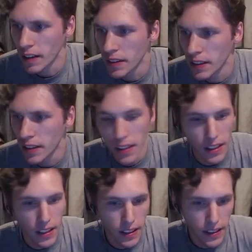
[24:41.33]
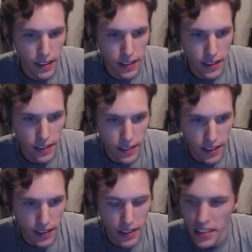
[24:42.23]
video. And
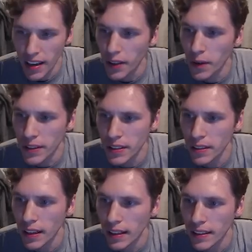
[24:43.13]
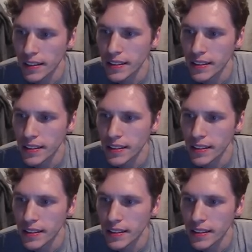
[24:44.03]
there's another one too. Yeah, there is.